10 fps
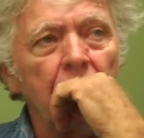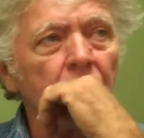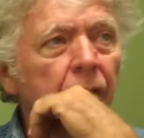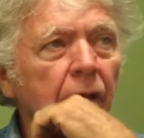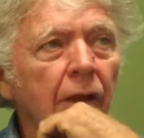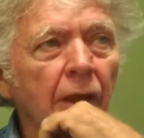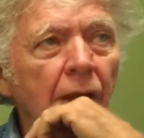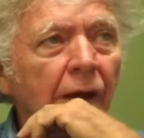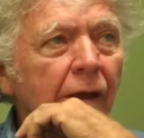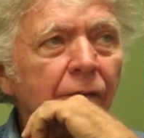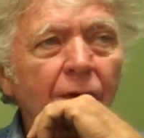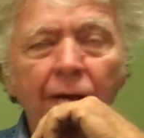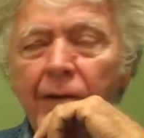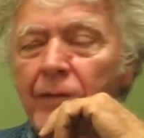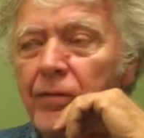looking. Yeah,
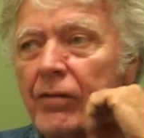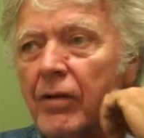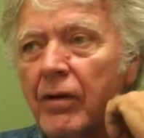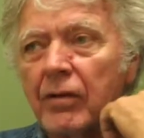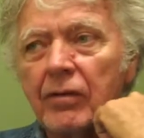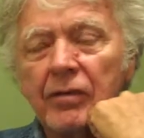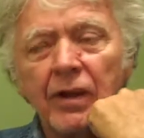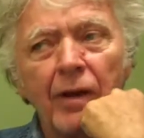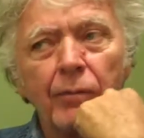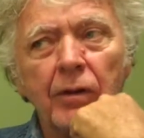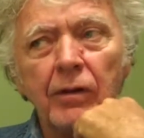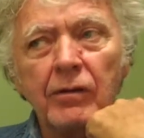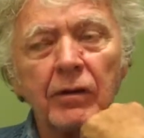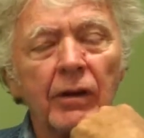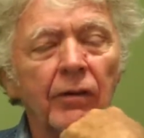I stopped
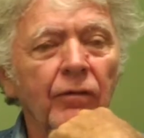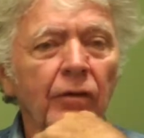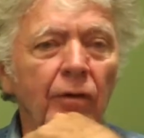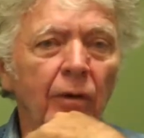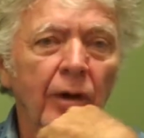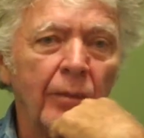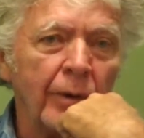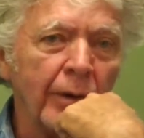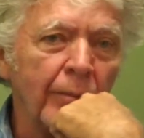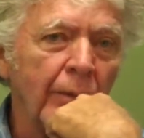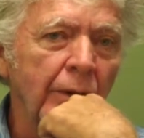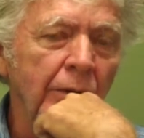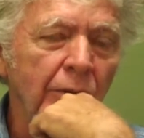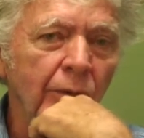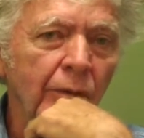teaching that for a while, but I might
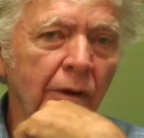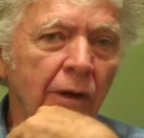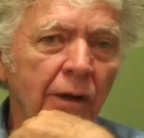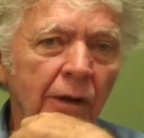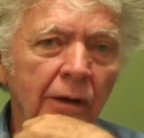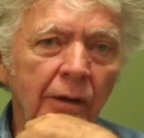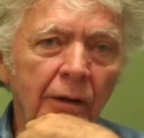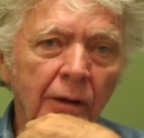do it again. Yeah.